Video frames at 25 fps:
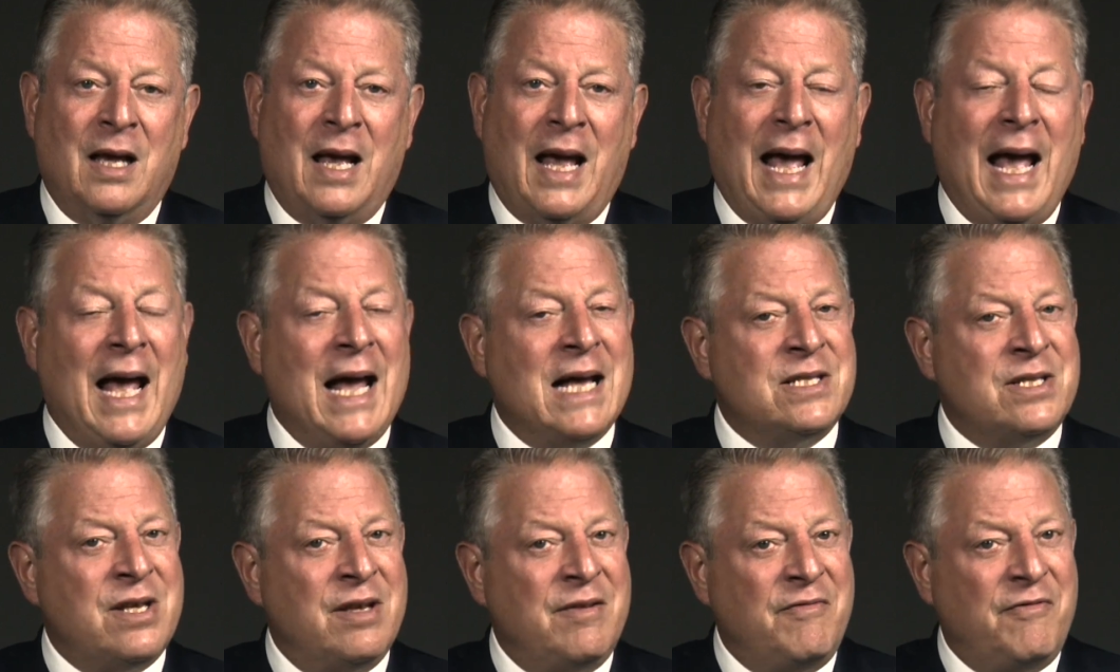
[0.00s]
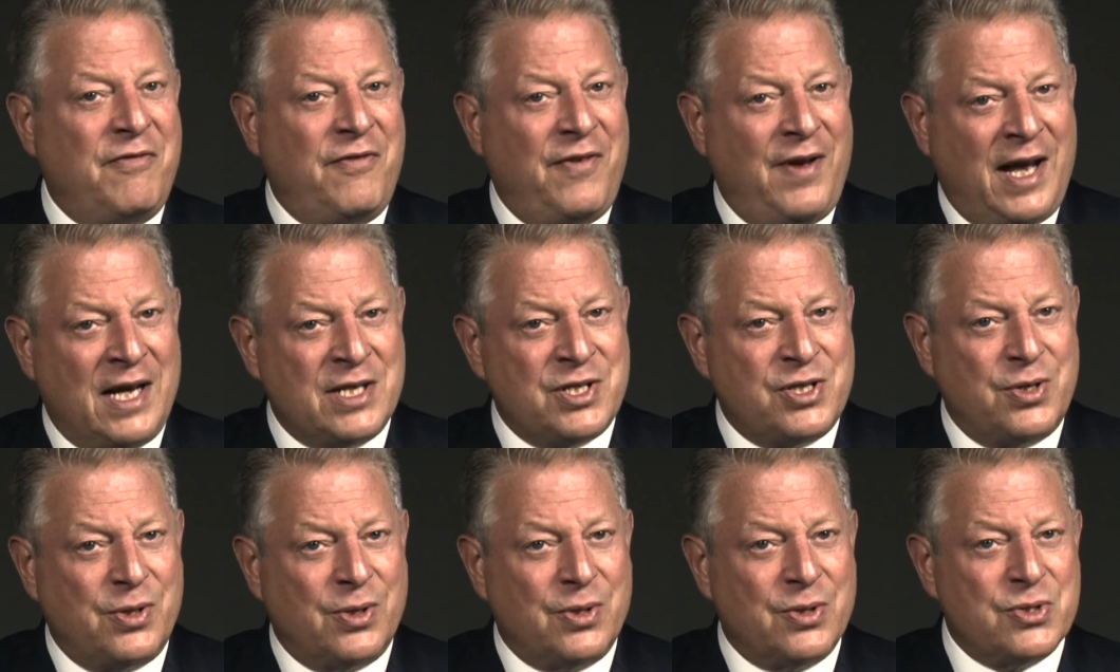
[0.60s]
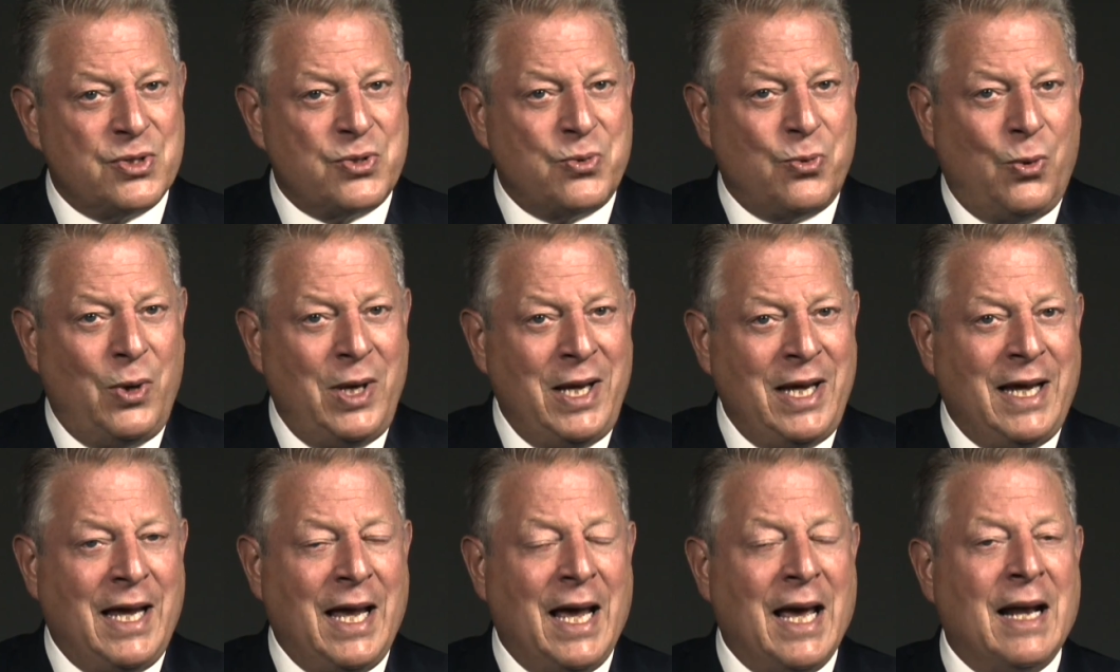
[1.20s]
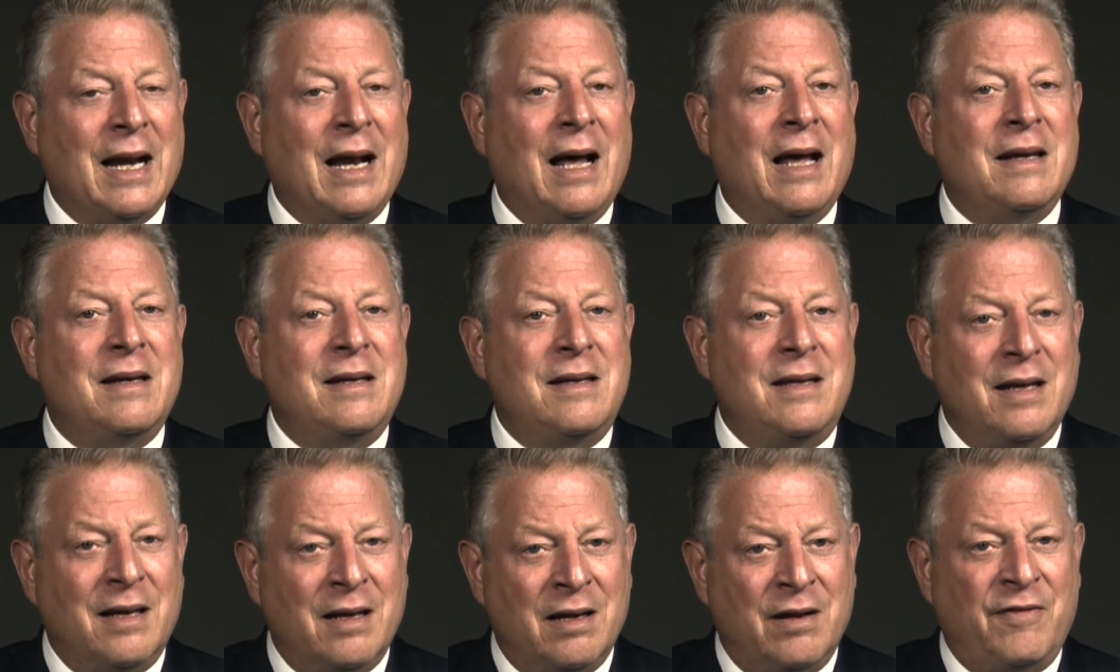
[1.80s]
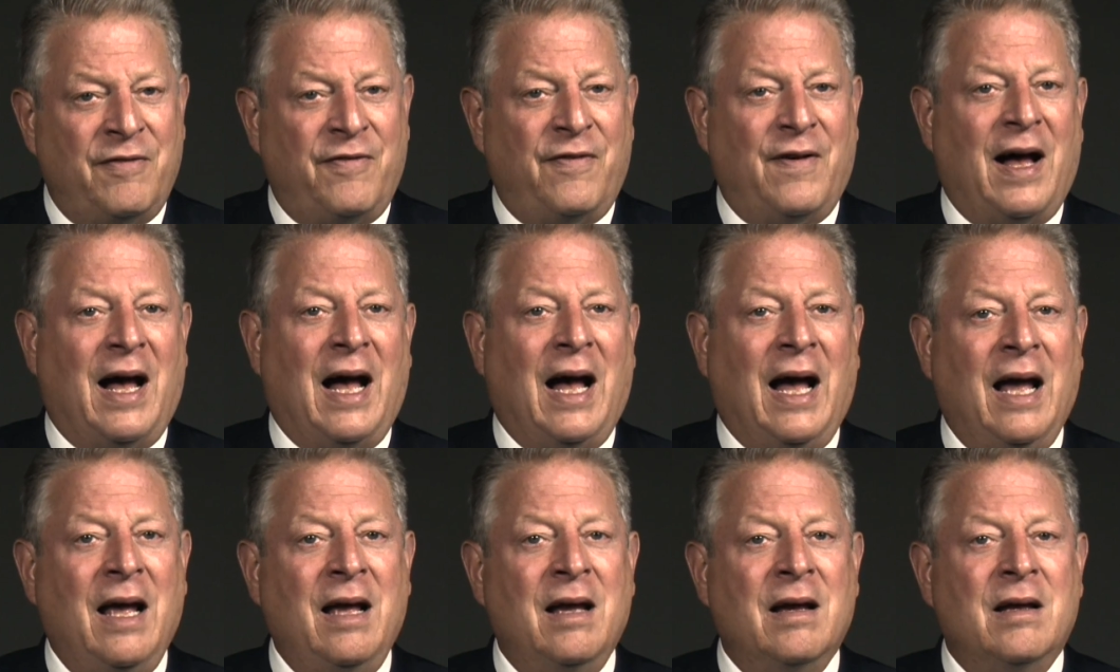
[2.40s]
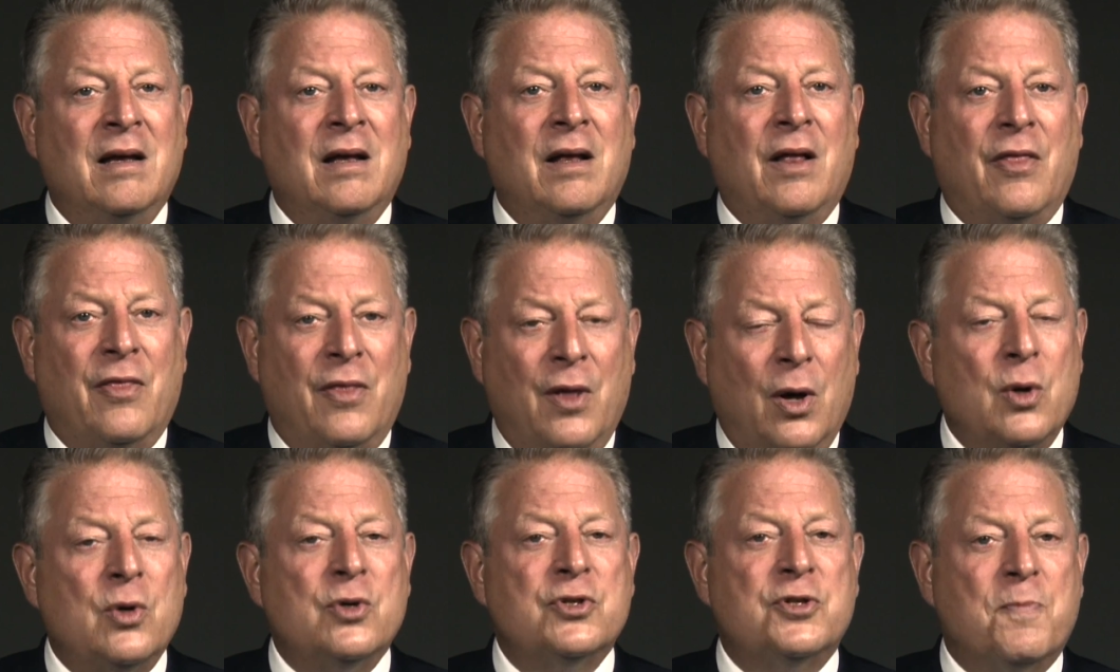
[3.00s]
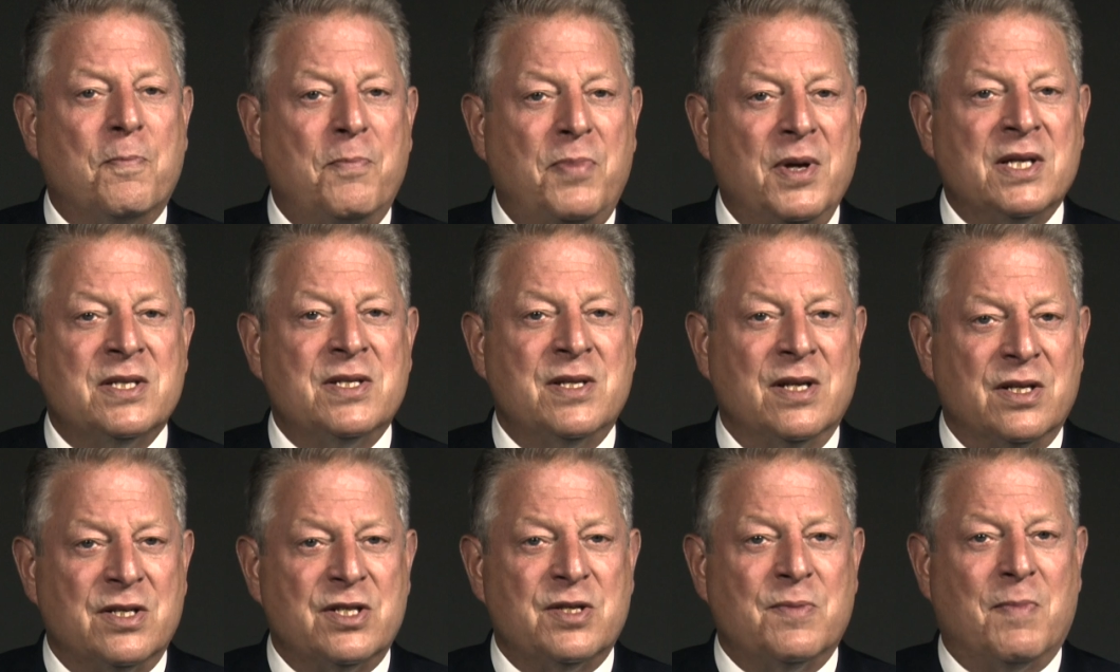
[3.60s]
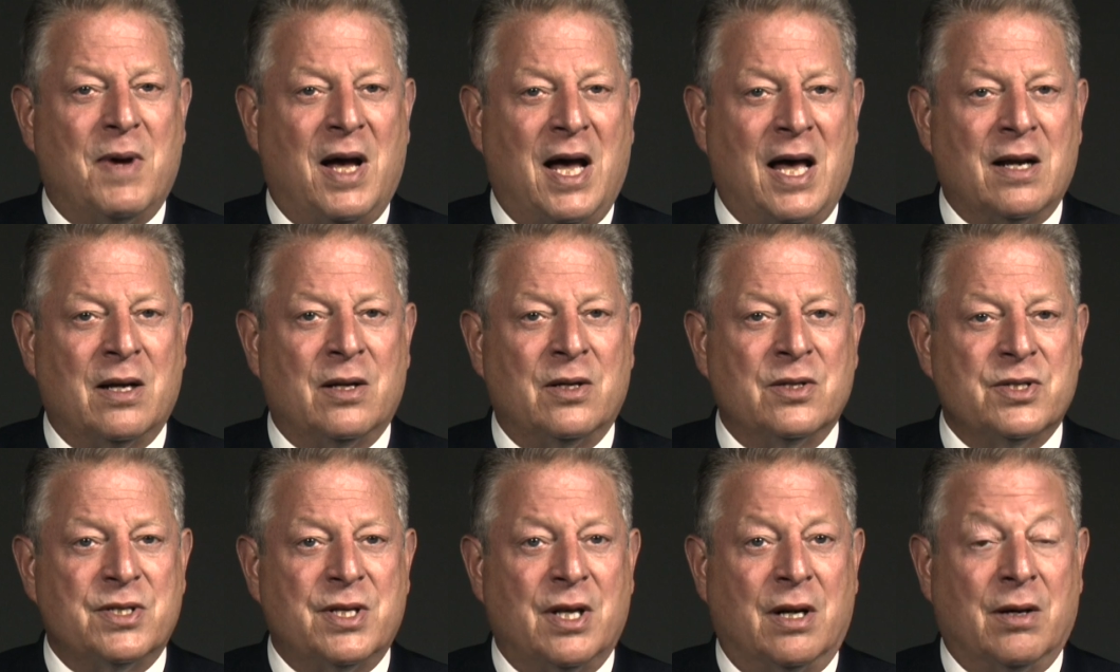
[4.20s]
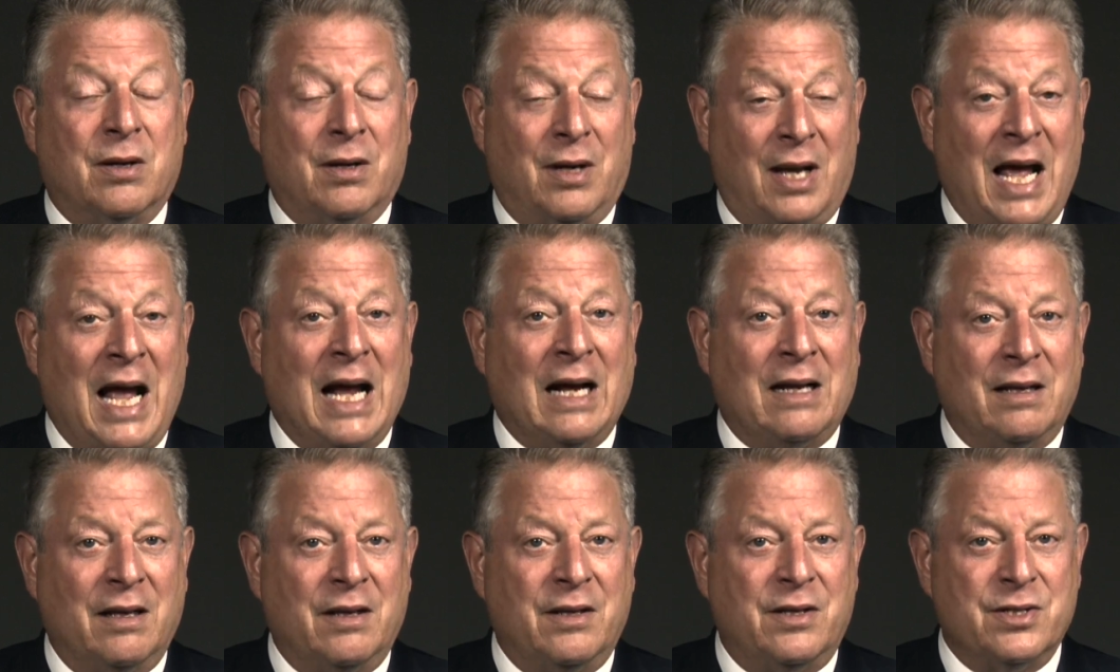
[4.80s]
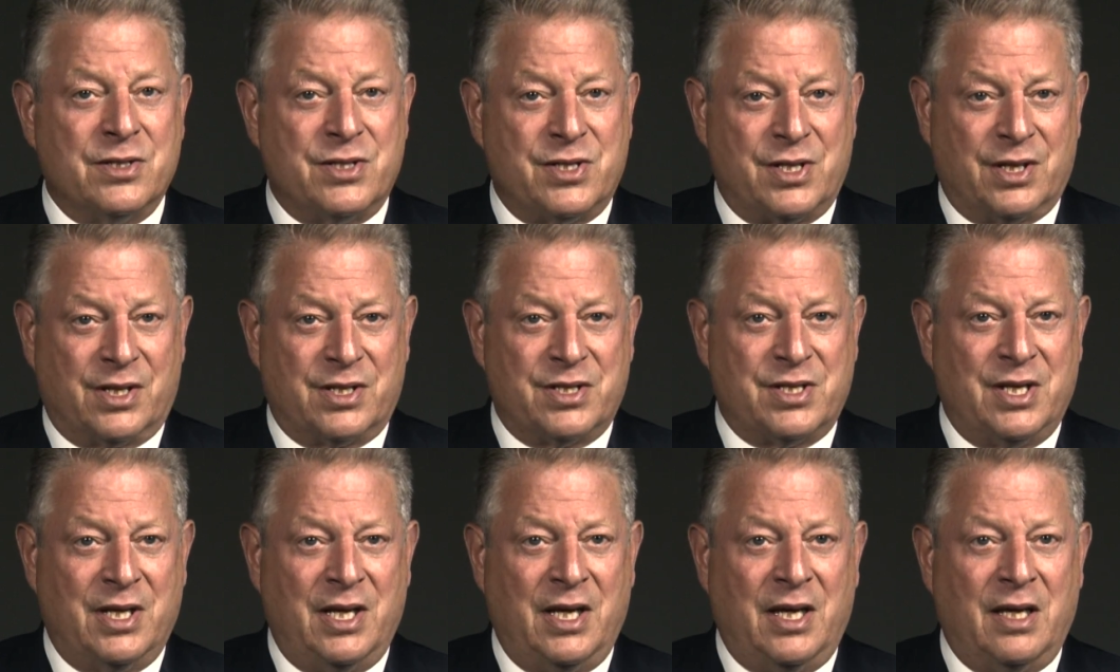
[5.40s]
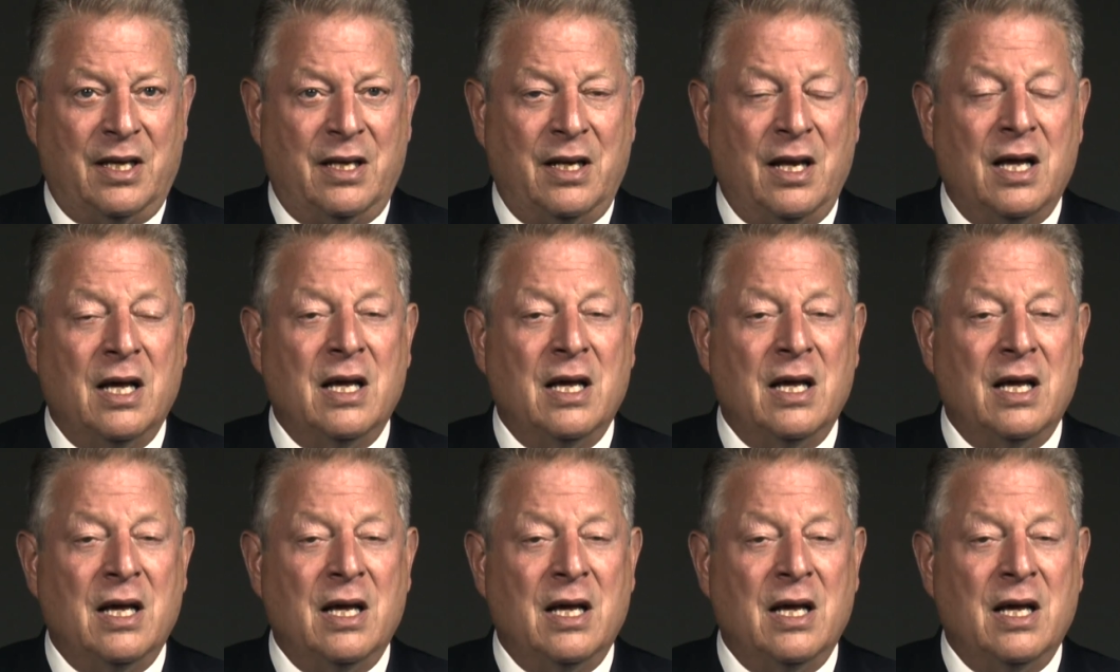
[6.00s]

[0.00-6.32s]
As investors, we can identify those business models that are likely to succeed